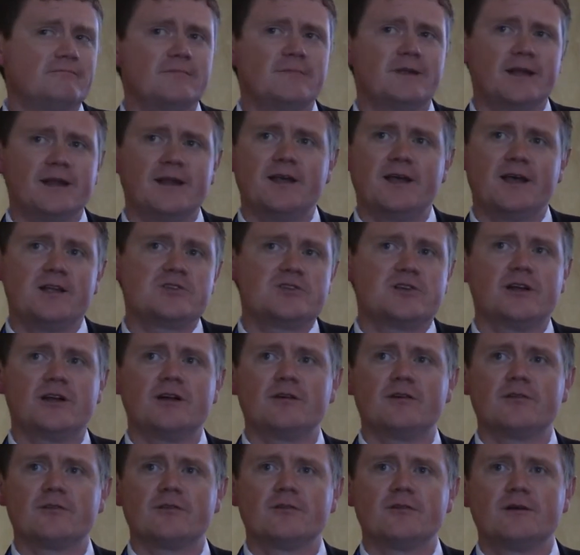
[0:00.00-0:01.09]

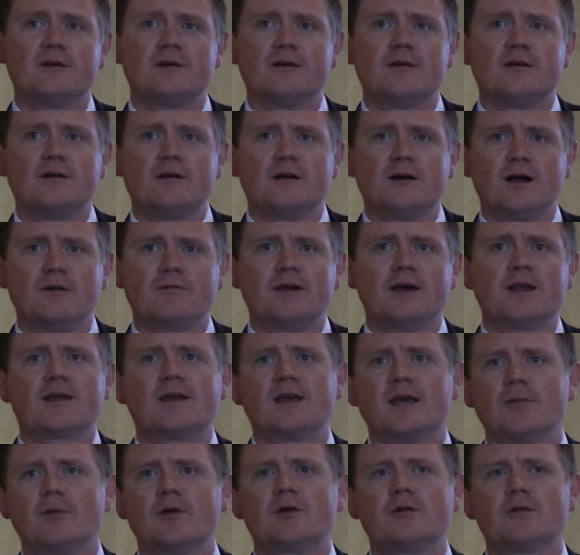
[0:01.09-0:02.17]
engineers. I've got a
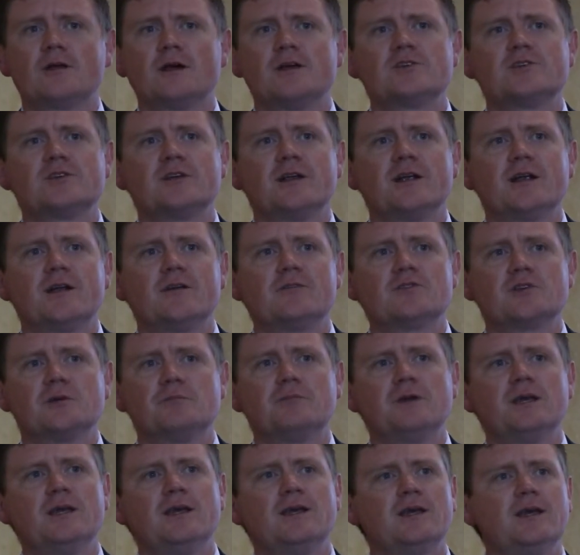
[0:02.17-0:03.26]
chemical engineer who's a
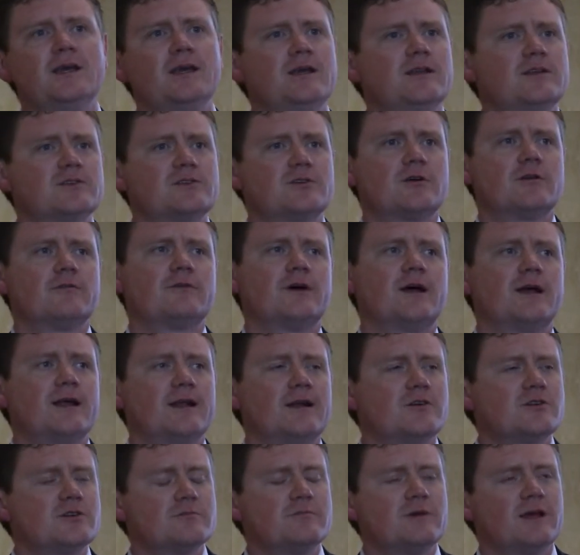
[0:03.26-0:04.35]
PE and a certified
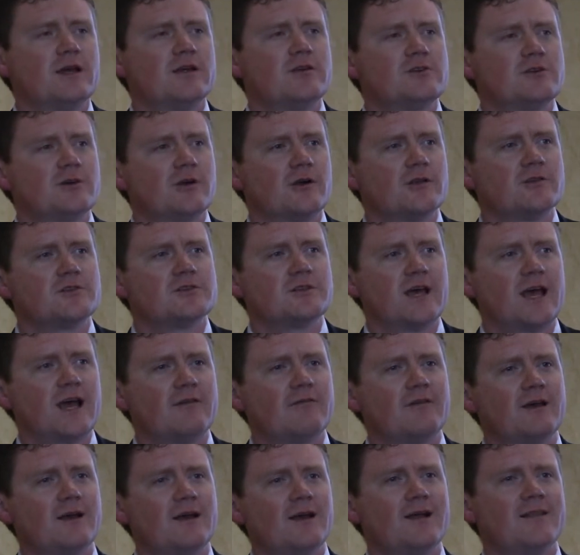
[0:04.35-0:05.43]
energy manager on
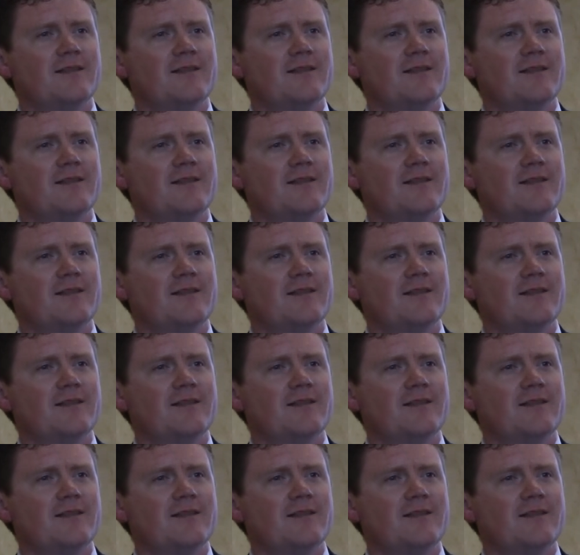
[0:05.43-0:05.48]
staff